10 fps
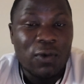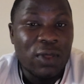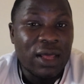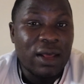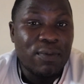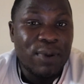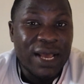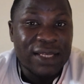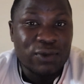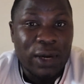whether the
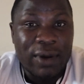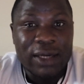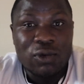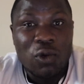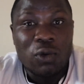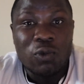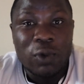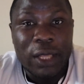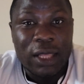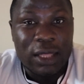players were right or
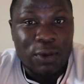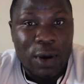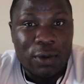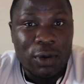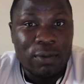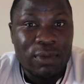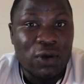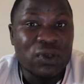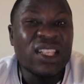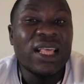whether they were wrong,
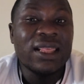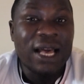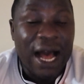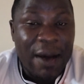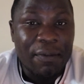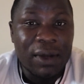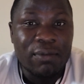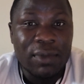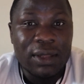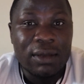because they
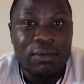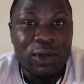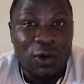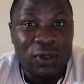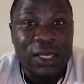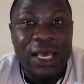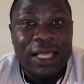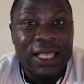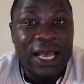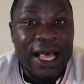
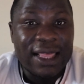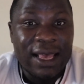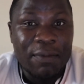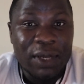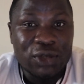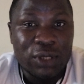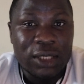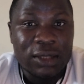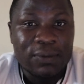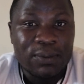are the
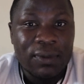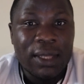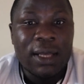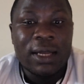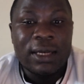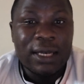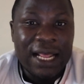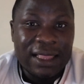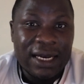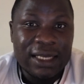majority.
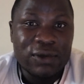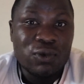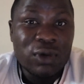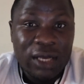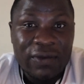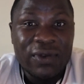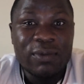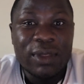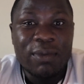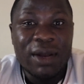Nonetheless, we'll give
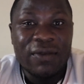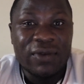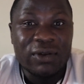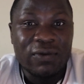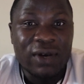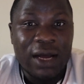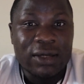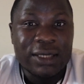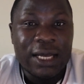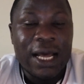him the benefit of
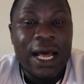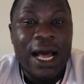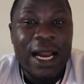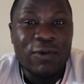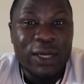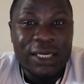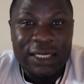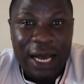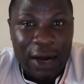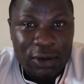doubt and wait
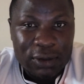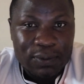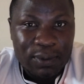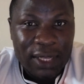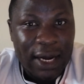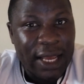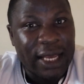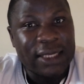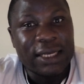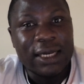it out.
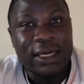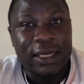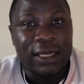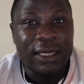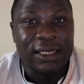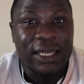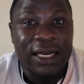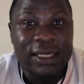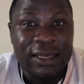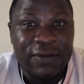Like I said in
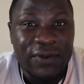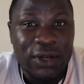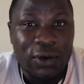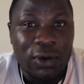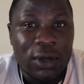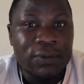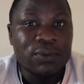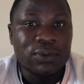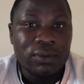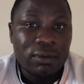yesterday's video
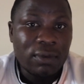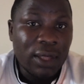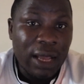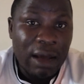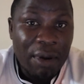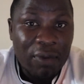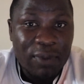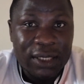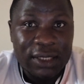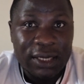
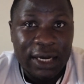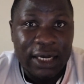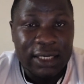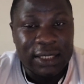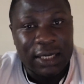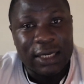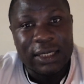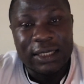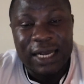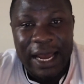about Manchester United,
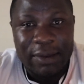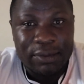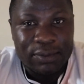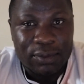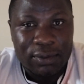time